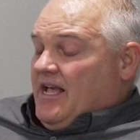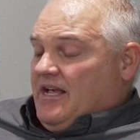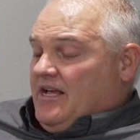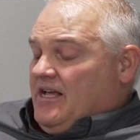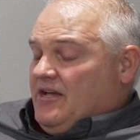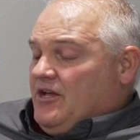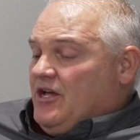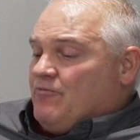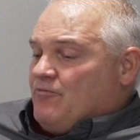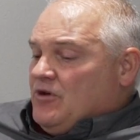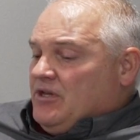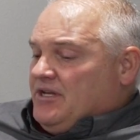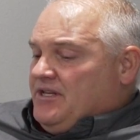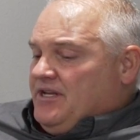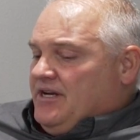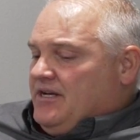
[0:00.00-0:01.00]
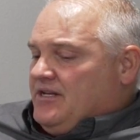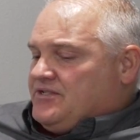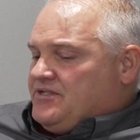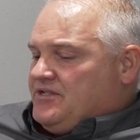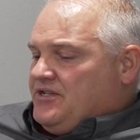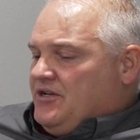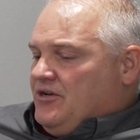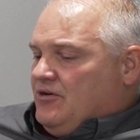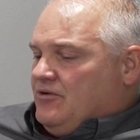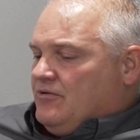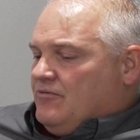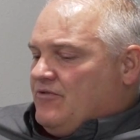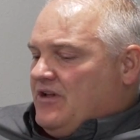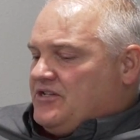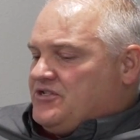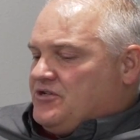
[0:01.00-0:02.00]
It really does.
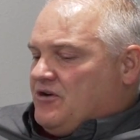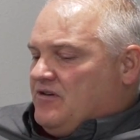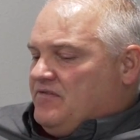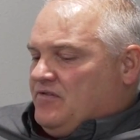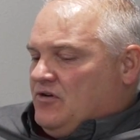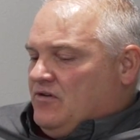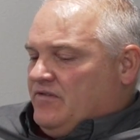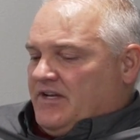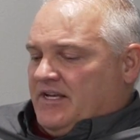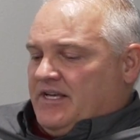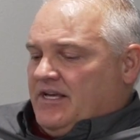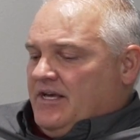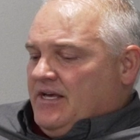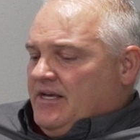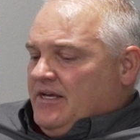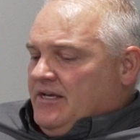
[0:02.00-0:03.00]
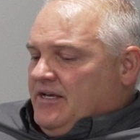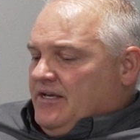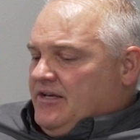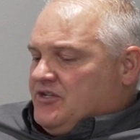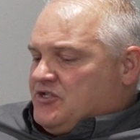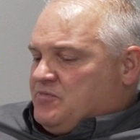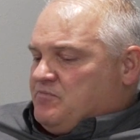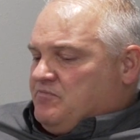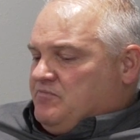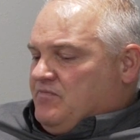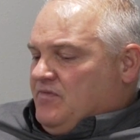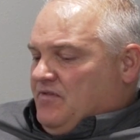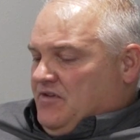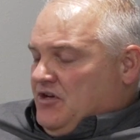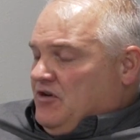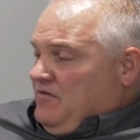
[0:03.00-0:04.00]
REDSTAR fulvic is,
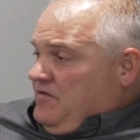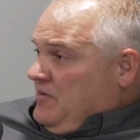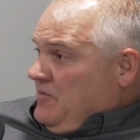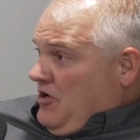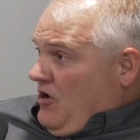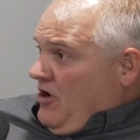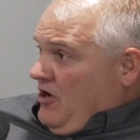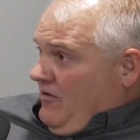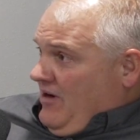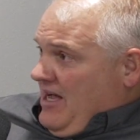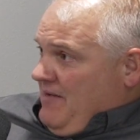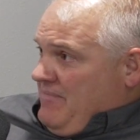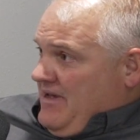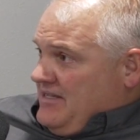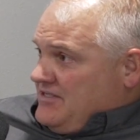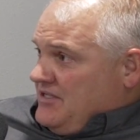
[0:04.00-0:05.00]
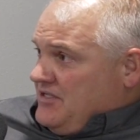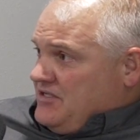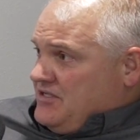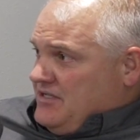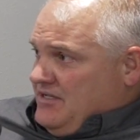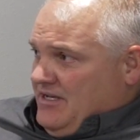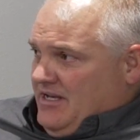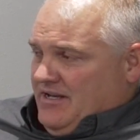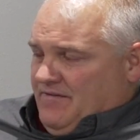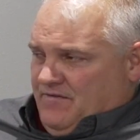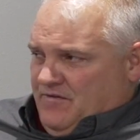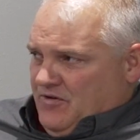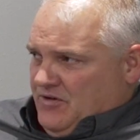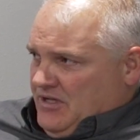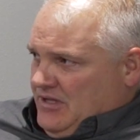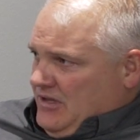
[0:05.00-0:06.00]
from an ROI basis,
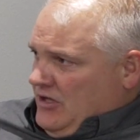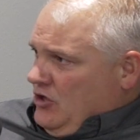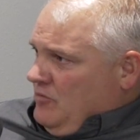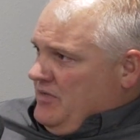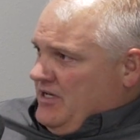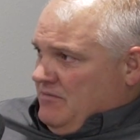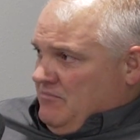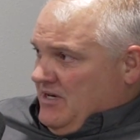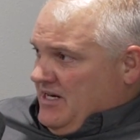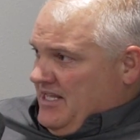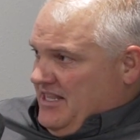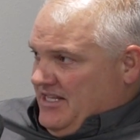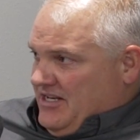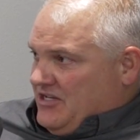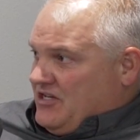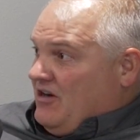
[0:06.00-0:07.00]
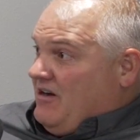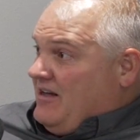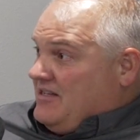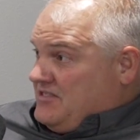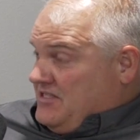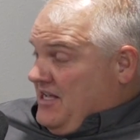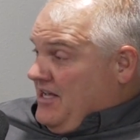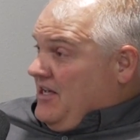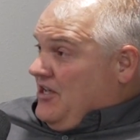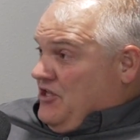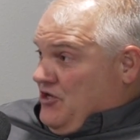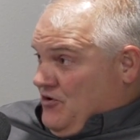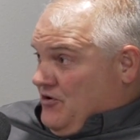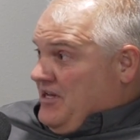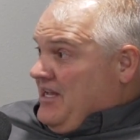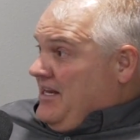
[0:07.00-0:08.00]
for the little bit of money that it costs,
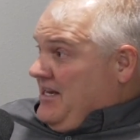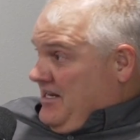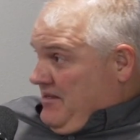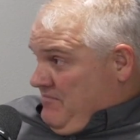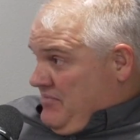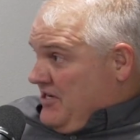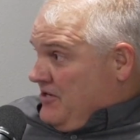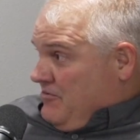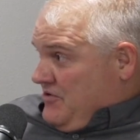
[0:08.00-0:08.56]
you're getting a big